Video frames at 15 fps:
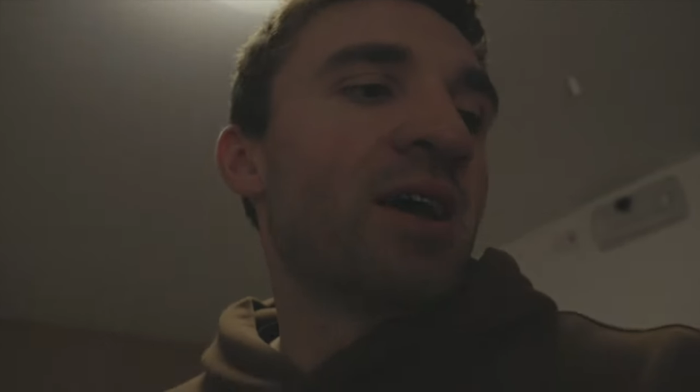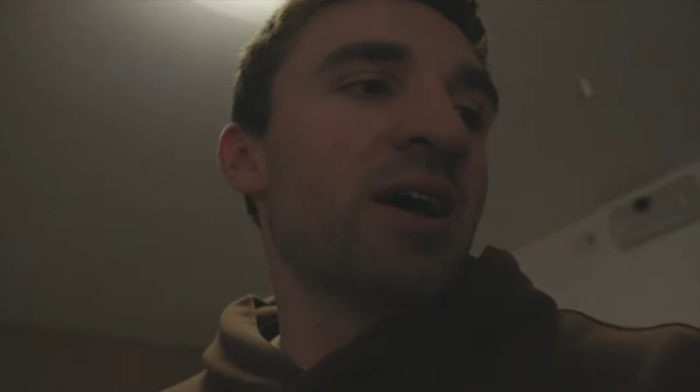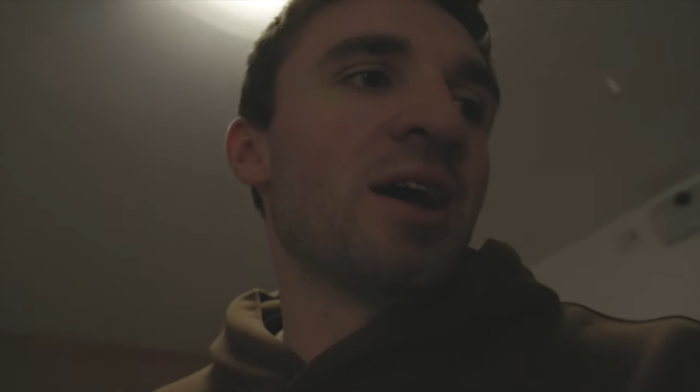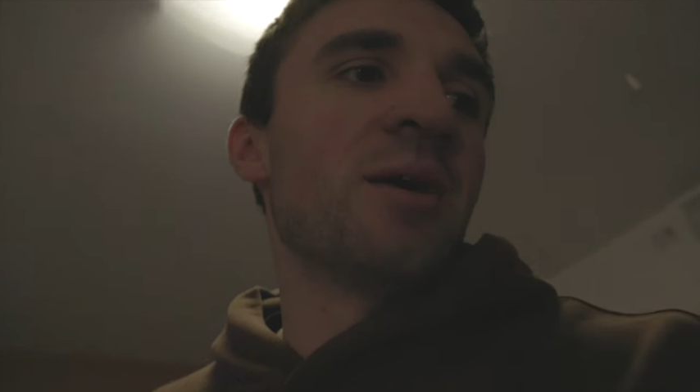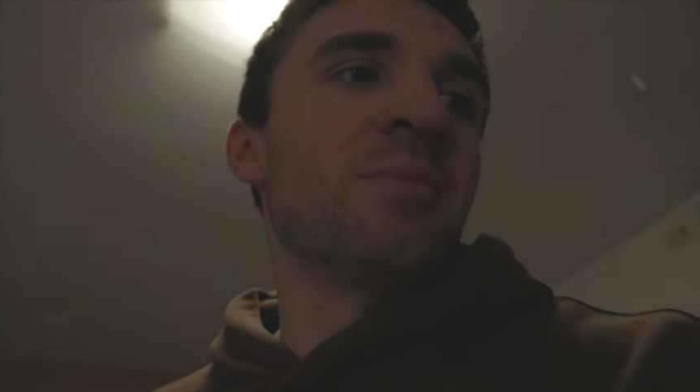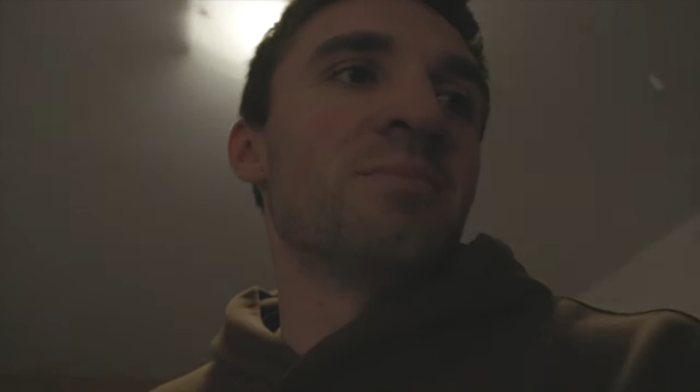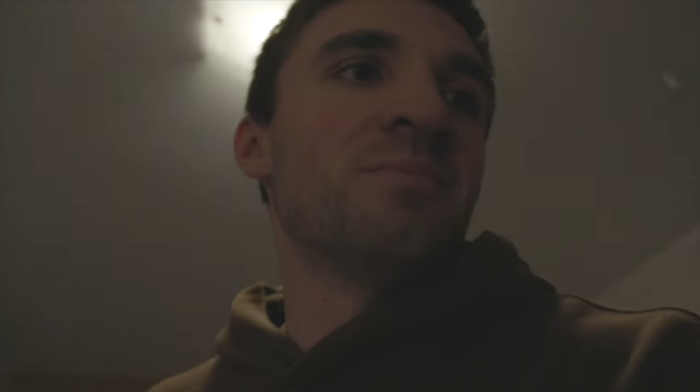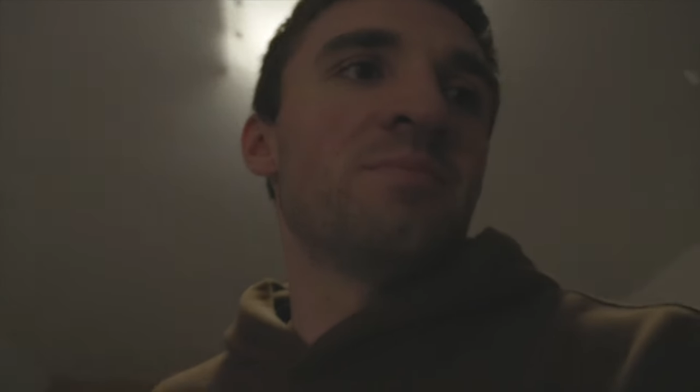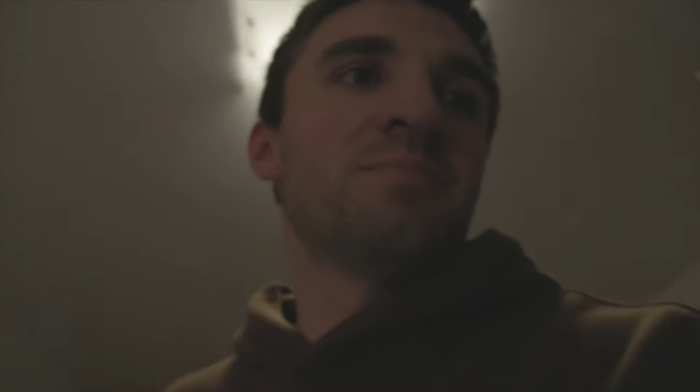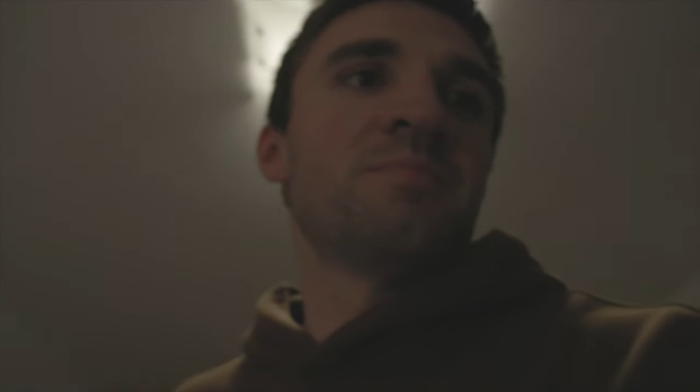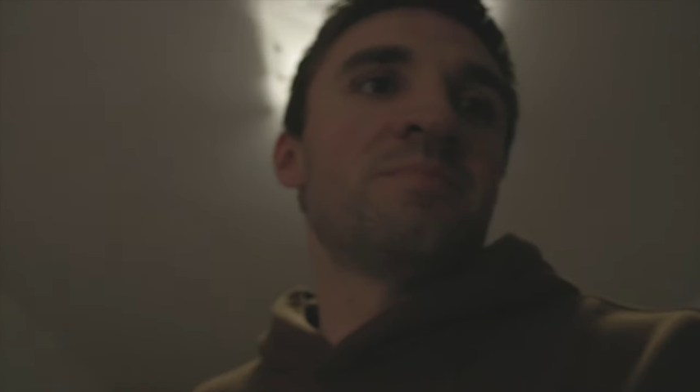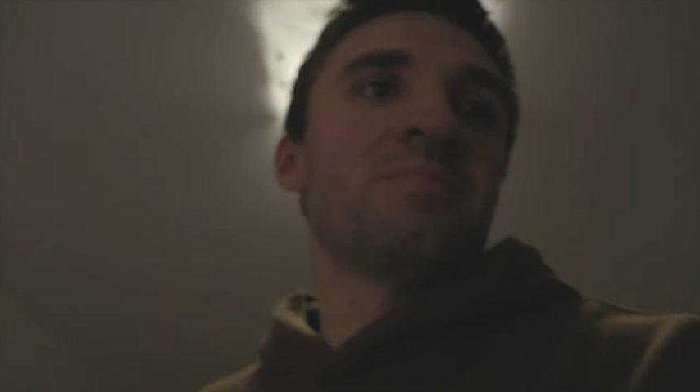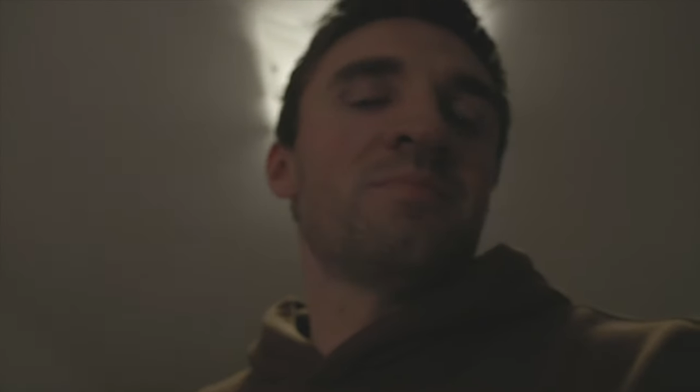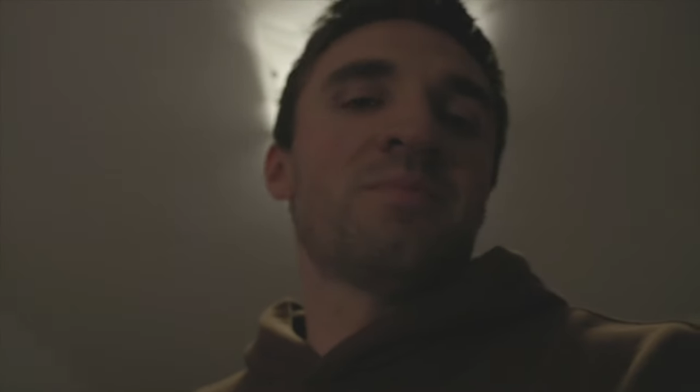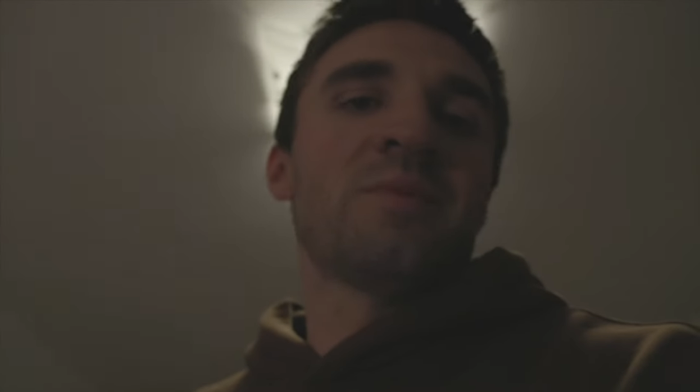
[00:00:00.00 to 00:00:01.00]
Um,
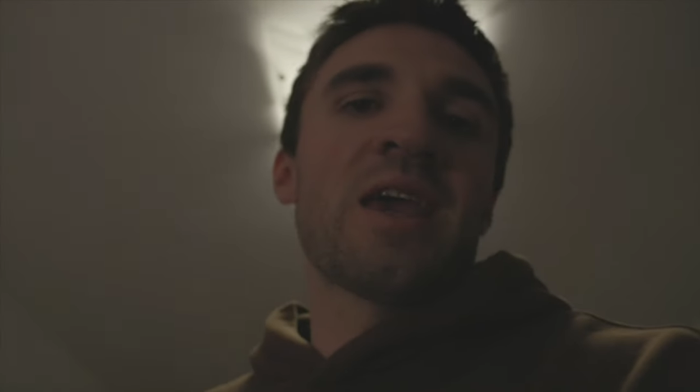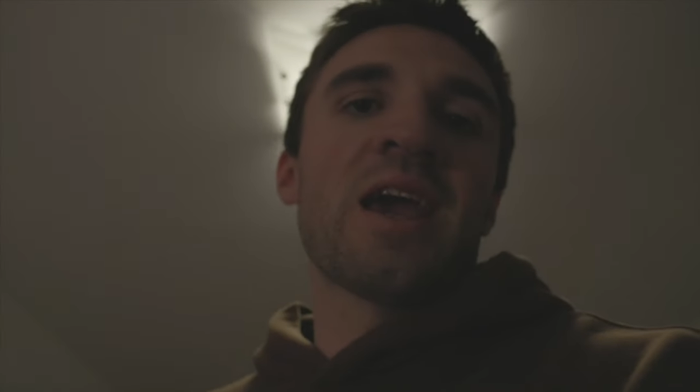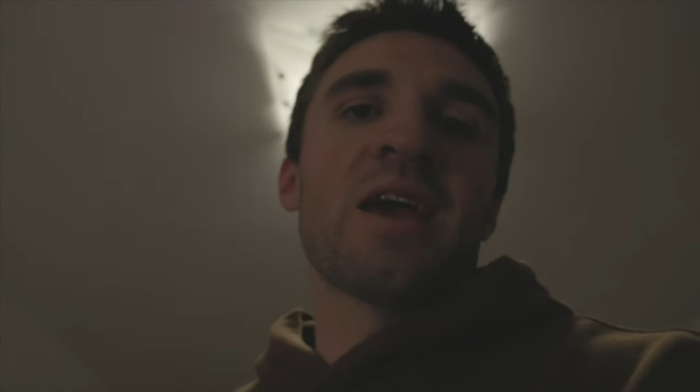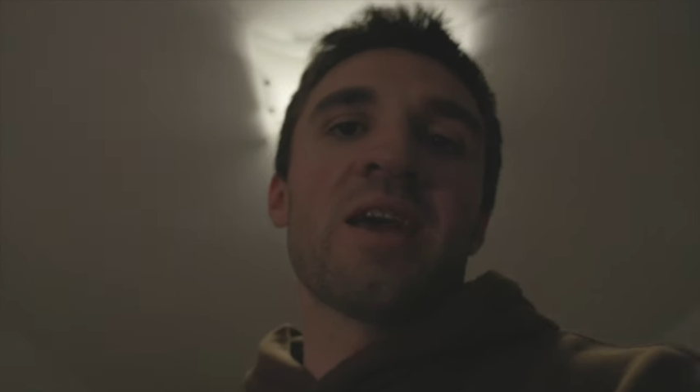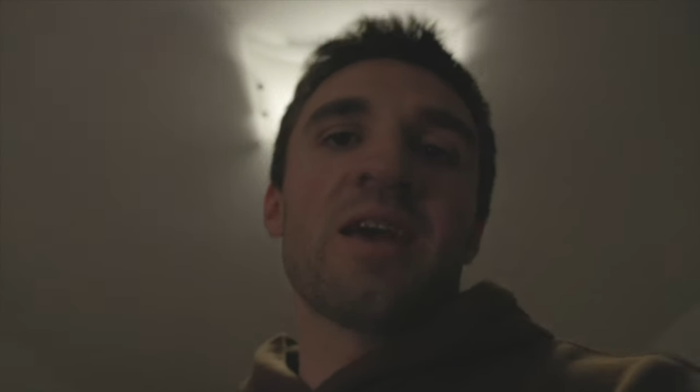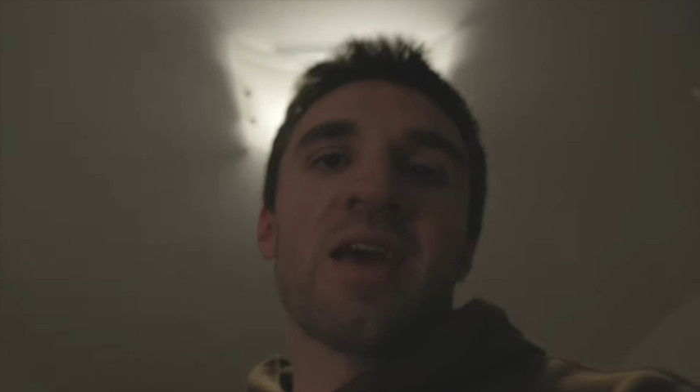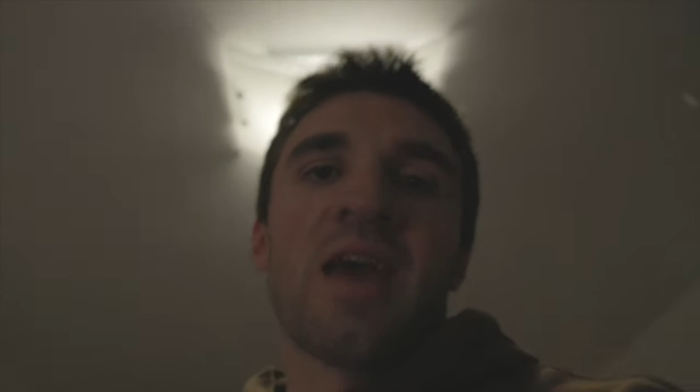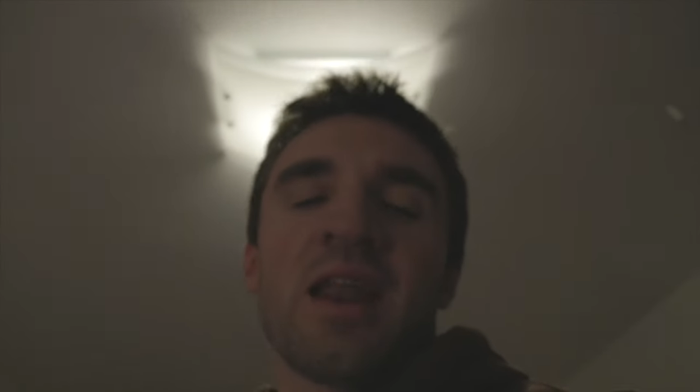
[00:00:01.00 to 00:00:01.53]
yeah,